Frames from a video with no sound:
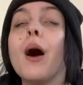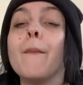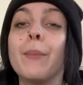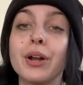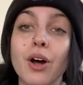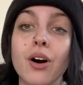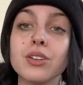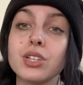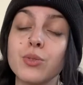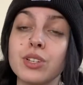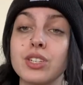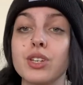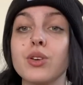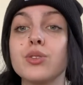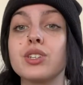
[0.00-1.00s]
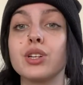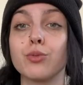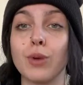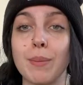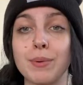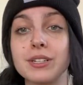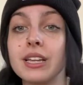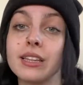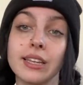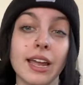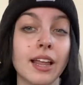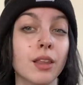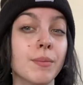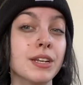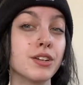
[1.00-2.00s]
but also is used to represent the
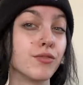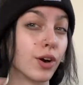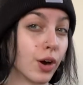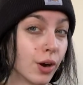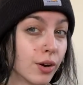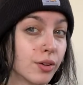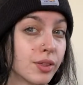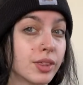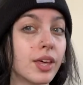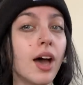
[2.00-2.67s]
element of earth